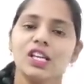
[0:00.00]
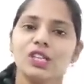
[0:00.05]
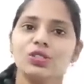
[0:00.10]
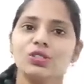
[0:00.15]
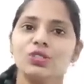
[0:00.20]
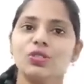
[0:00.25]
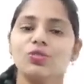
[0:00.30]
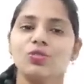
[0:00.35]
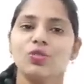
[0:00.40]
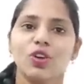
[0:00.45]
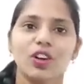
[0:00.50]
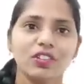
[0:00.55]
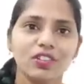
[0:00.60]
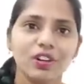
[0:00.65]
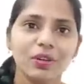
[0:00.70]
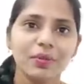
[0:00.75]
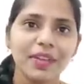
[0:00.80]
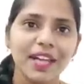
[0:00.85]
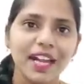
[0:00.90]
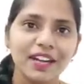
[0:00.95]
So what
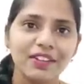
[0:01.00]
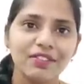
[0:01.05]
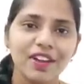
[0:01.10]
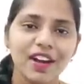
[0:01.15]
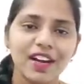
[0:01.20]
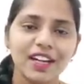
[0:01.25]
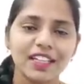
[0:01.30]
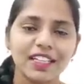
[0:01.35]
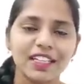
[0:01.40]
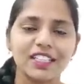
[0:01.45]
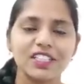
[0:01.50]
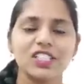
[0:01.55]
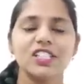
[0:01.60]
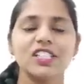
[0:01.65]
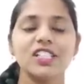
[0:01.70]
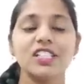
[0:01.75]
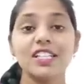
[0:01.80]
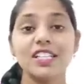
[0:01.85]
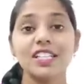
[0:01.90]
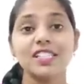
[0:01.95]
will be the advantage?
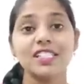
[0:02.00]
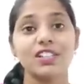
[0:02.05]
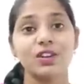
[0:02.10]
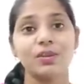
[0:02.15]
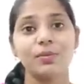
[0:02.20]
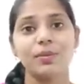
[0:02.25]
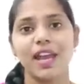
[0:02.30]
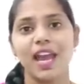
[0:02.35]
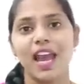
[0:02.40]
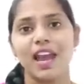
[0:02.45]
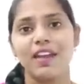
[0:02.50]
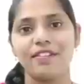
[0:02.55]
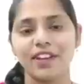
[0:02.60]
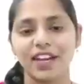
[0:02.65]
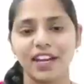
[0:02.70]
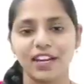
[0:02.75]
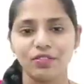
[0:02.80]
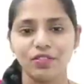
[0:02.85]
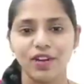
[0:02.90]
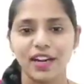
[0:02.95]
Yes, it will be
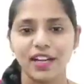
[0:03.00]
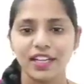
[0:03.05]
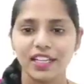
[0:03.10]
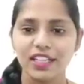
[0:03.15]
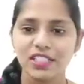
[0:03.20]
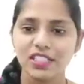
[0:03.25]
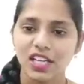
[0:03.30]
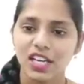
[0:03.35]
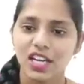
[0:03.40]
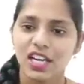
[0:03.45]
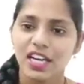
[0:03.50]
having advantage.